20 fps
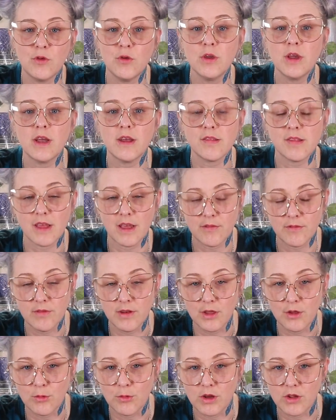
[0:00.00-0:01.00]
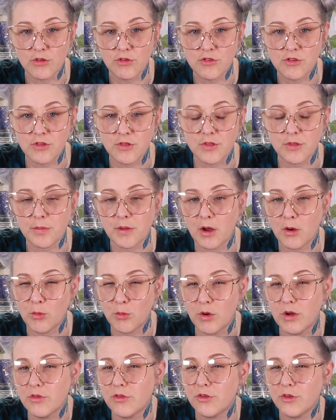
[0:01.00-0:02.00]
you guys have any questions about
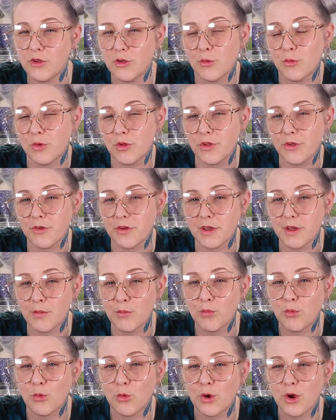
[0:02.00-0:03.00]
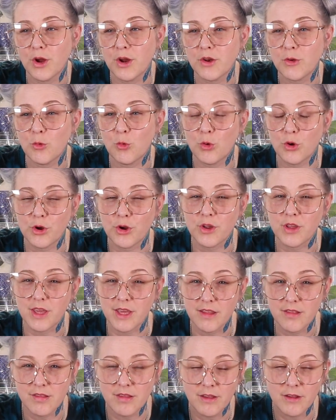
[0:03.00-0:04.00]
what to do when your import order
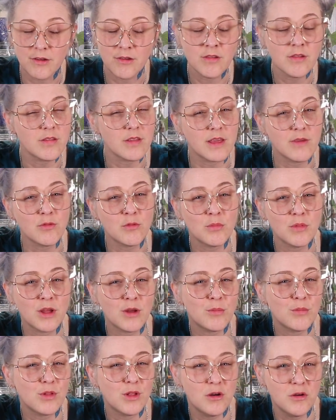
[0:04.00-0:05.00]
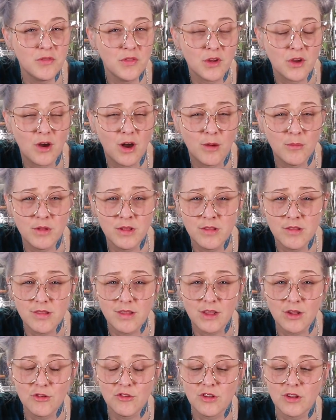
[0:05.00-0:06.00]
gets here, leave them down below in the comments
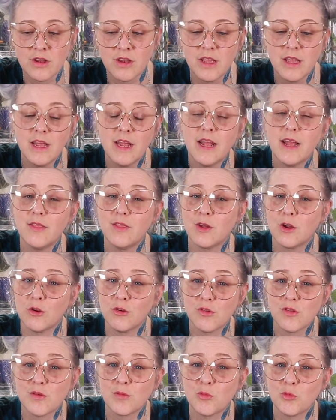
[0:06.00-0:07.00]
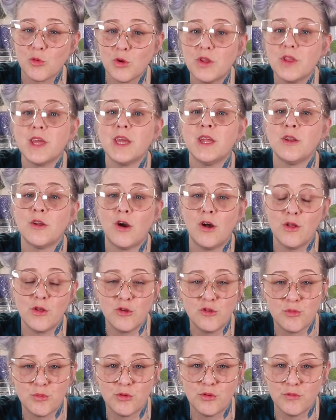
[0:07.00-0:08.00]
section. And there are some really
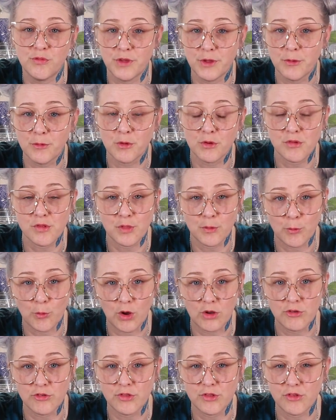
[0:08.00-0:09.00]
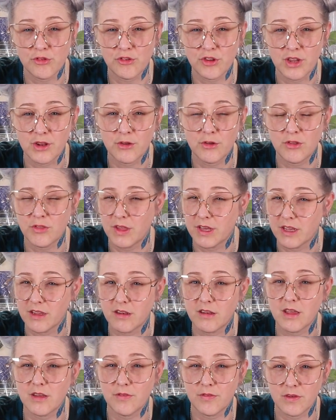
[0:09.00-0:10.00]
knowledgeable viewers that watch this channel that
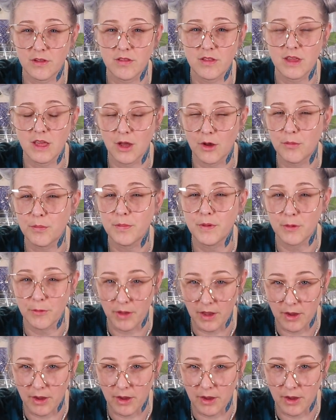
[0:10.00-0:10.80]
could definitely help you